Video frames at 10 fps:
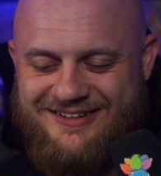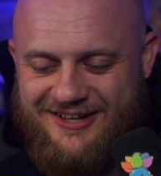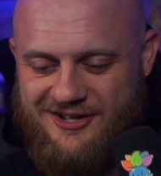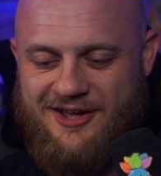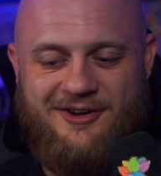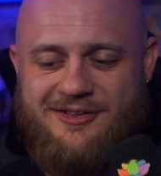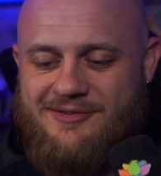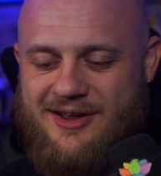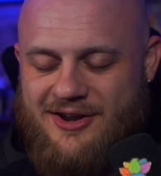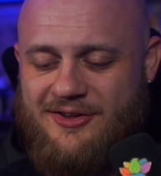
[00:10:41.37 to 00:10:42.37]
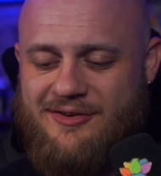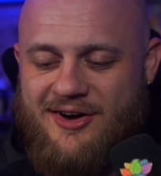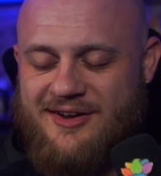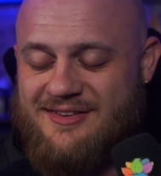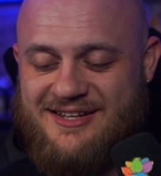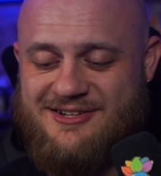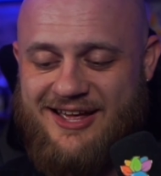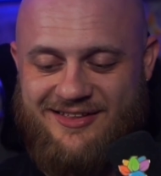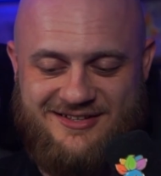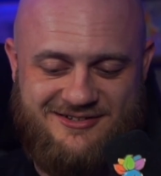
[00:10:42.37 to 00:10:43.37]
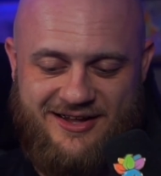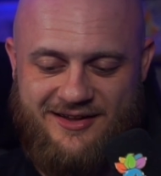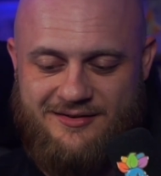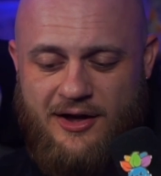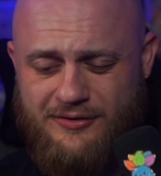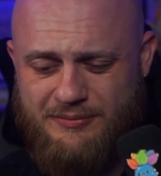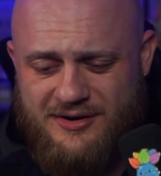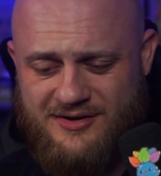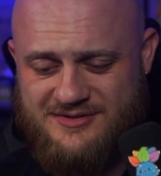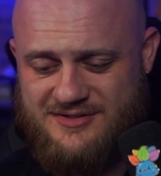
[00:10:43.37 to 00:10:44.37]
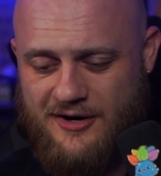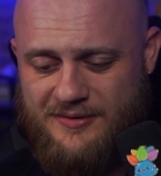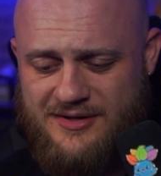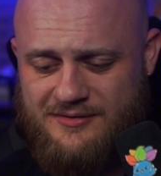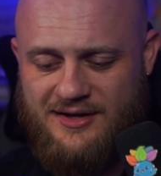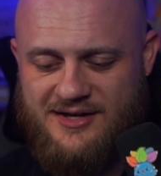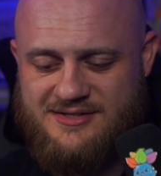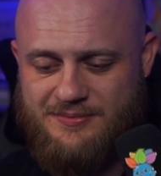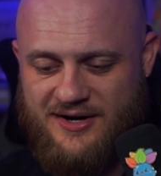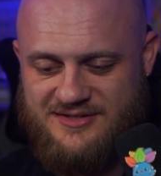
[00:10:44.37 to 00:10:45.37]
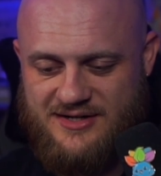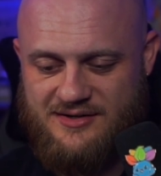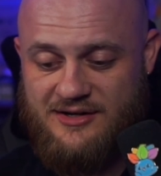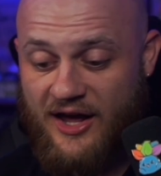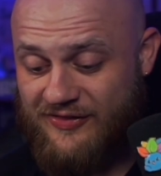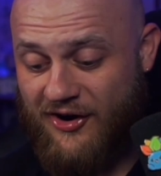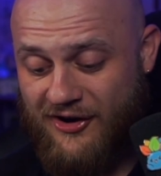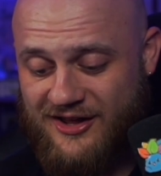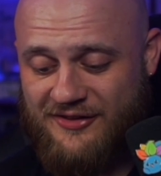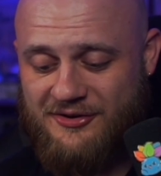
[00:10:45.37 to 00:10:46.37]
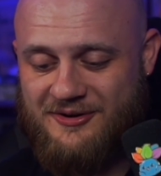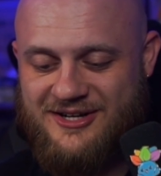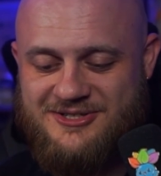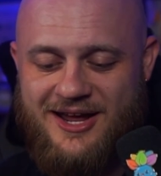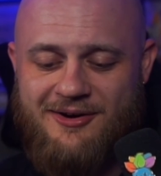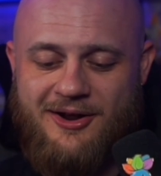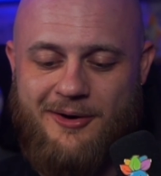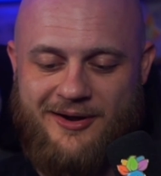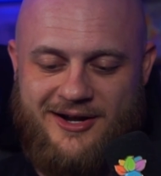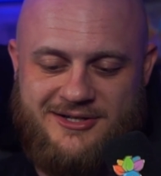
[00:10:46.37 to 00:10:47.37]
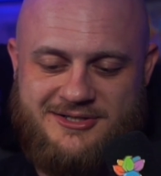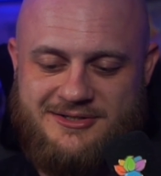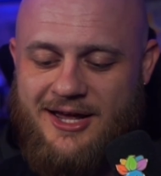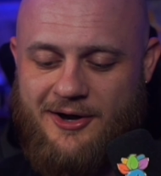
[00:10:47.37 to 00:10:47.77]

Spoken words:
Okay, only one. That's okay. Oh, they put it on Starmie? That's surprising. And they already got the Greninja out? Oh my gosh.